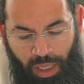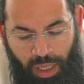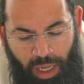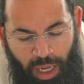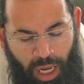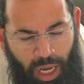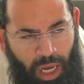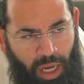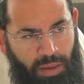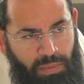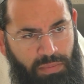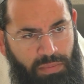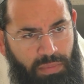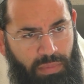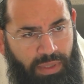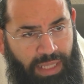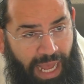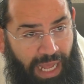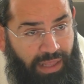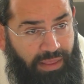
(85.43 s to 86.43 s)

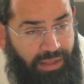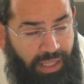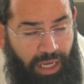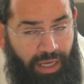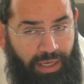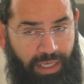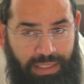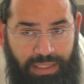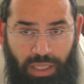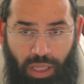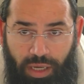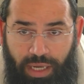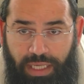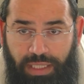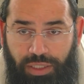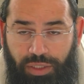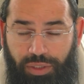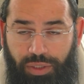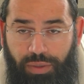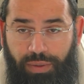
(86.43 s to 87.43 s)
La'altar, as long
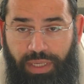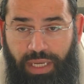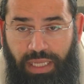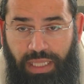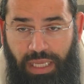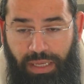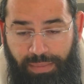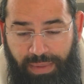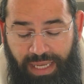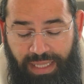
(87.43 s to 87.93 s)
as you're doing it